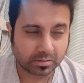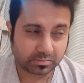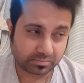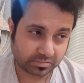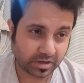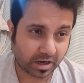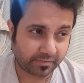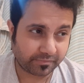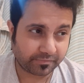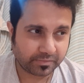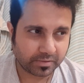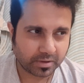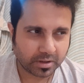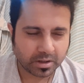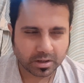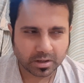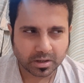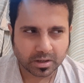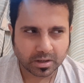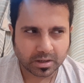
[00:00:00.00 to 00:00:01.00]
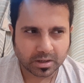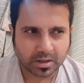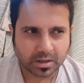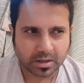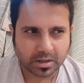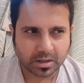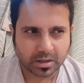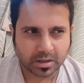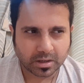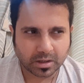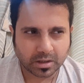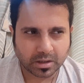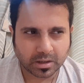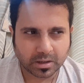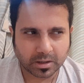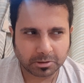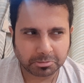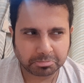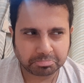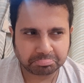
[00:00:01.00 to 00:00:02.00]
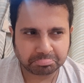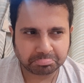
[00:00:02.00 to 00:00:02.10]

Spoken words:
tough, uh,